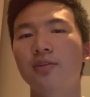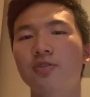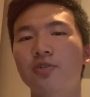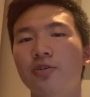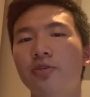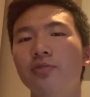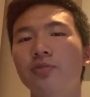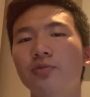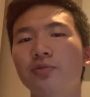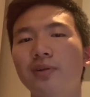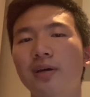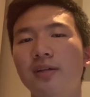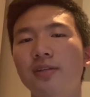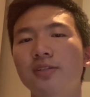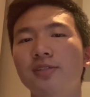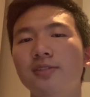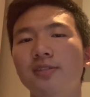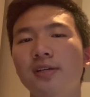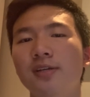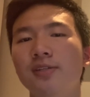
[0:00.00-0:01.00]
turned the United
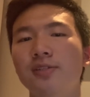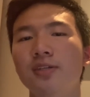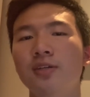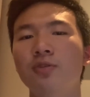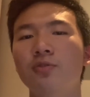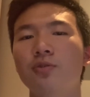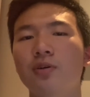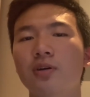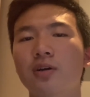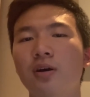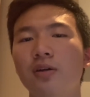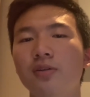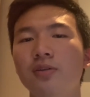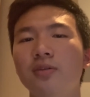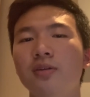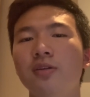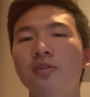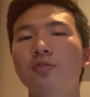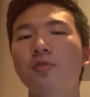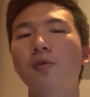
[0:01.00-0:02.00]
States into a
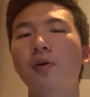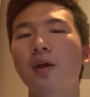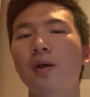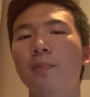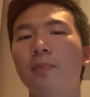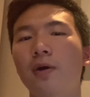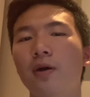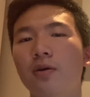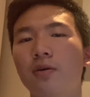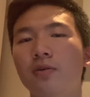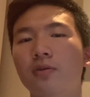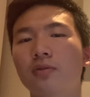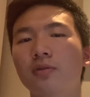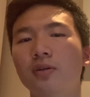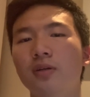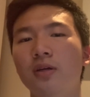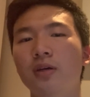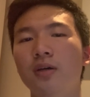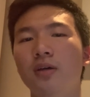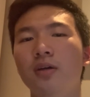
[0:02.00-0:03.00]
continental empire.
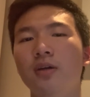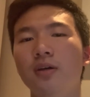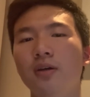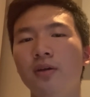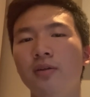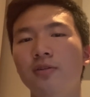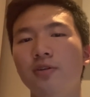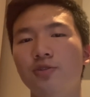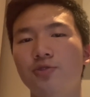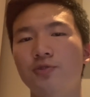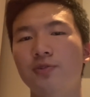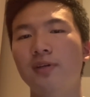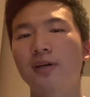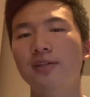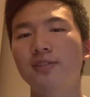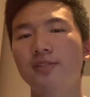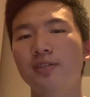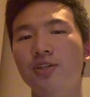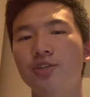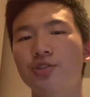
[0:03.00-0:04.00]

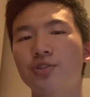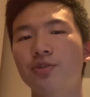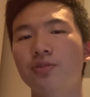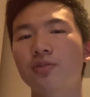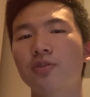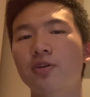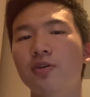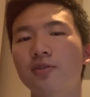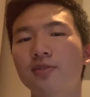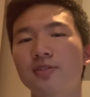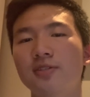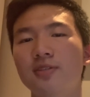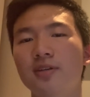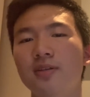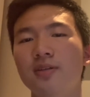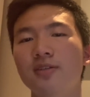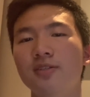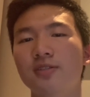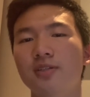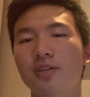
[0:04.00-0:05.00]
Industrialization turned
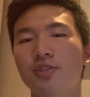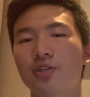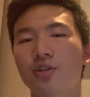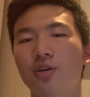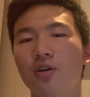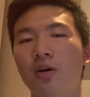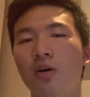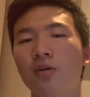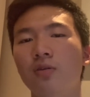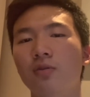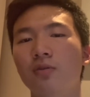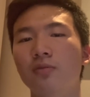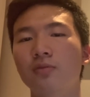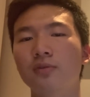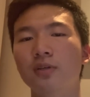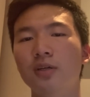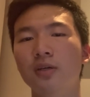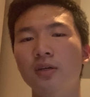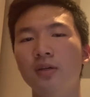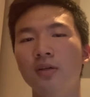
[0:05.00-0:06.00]
cities like Chicago
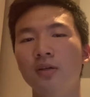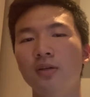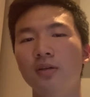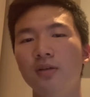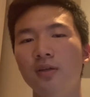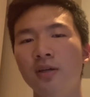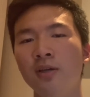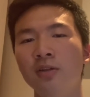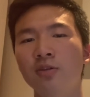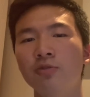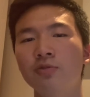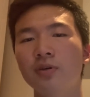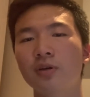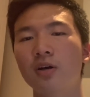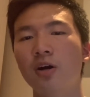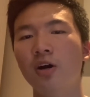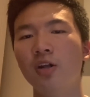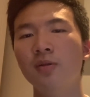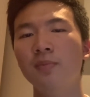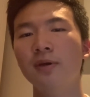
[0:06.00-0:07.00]
into
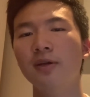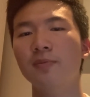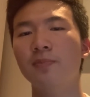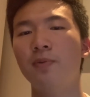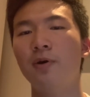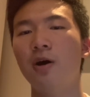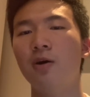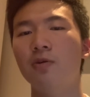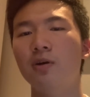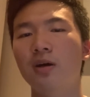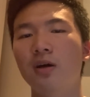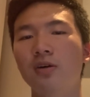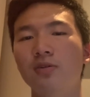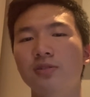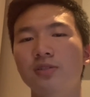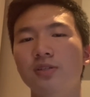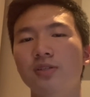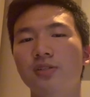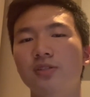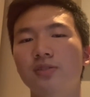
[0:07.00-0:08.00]
economic
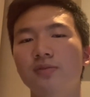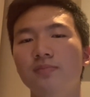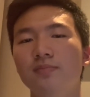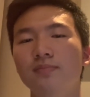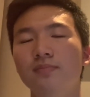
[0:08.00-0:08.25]
powerhouses.